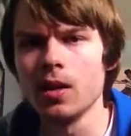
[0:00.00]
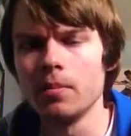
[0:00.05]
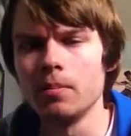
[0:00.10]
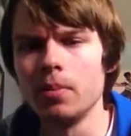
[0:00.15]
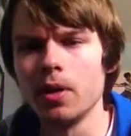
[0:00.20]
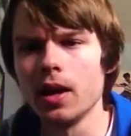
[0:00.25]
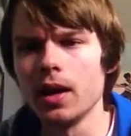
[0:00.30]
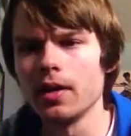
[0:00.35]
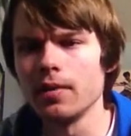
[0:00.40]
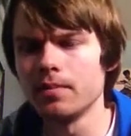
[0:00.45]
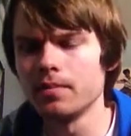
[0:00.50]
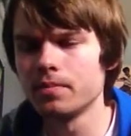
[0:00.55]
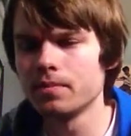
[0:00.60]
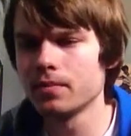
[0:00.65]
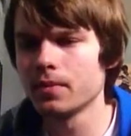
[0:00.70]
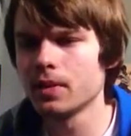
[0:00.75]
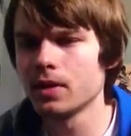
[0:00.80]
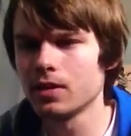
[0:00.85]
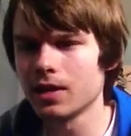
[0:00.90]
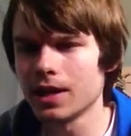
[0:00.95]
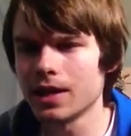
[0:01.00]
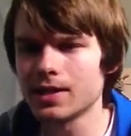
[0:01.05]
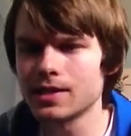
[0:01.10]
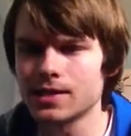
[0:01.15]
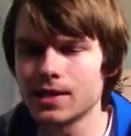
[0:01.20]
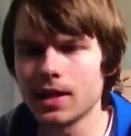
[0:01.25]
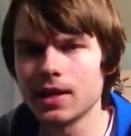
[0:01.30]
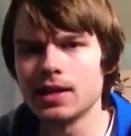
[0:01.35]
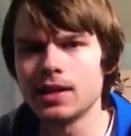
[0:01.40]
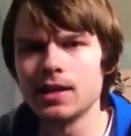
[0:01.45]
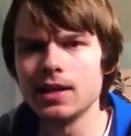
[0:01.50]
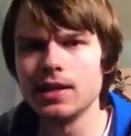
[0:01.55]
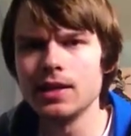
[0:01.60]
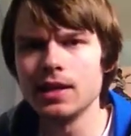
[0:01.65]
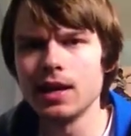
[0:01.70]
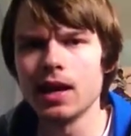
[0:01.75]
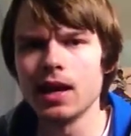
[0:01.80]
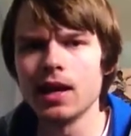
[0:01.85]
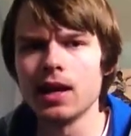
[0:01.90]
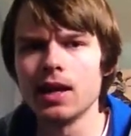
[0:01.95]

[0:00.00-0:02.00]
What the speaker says: but like I said, he